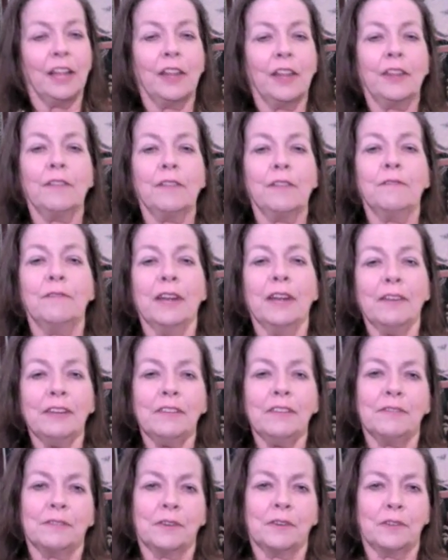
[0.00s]
The
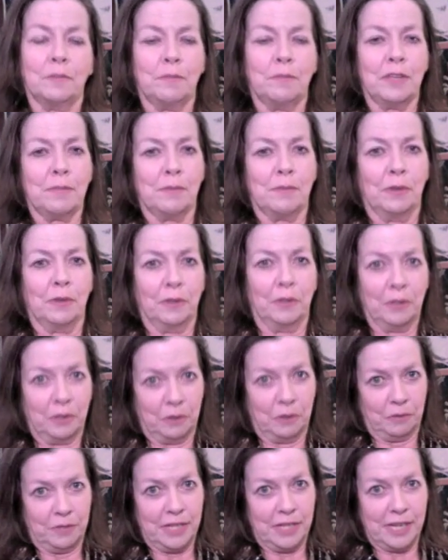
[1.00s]
very first people
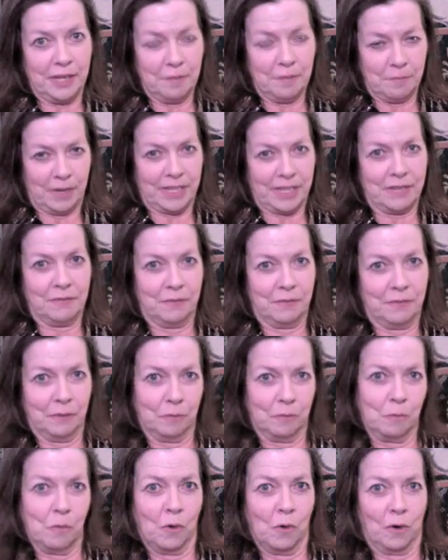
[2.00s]
who needed money for
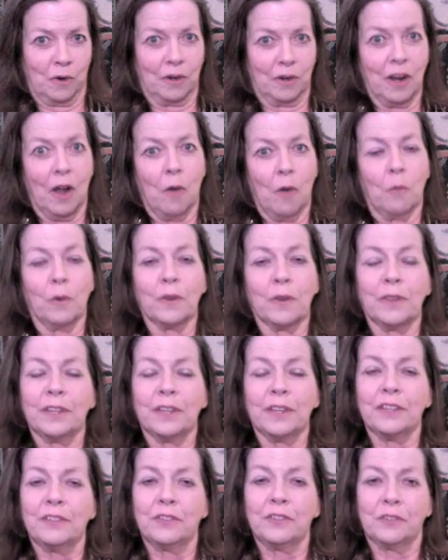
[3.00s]
war were
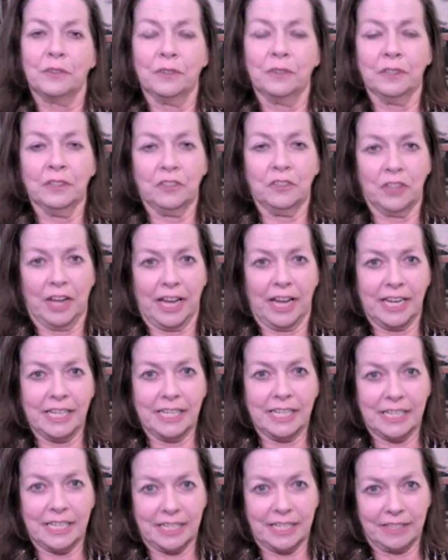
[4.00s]
the Sung
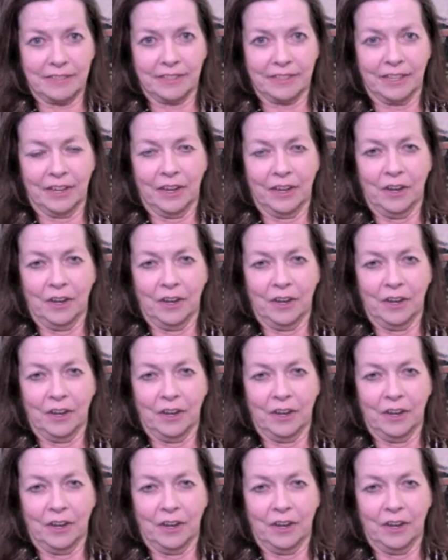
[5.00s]
Chinese,